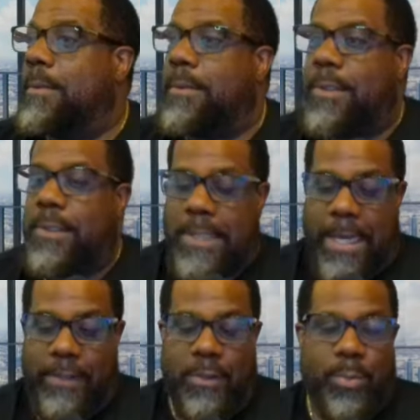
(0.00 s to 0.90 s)
This is
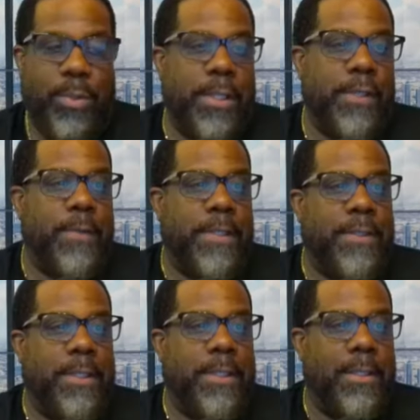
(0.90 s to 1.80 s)
actually pretty
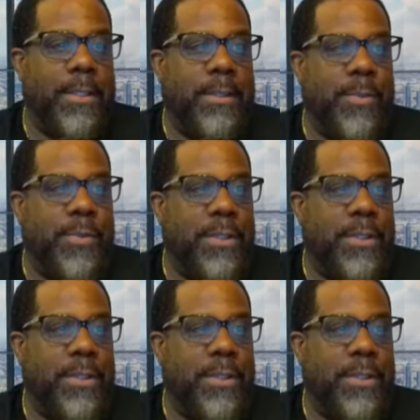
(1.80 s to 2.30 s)
interesting. And let me see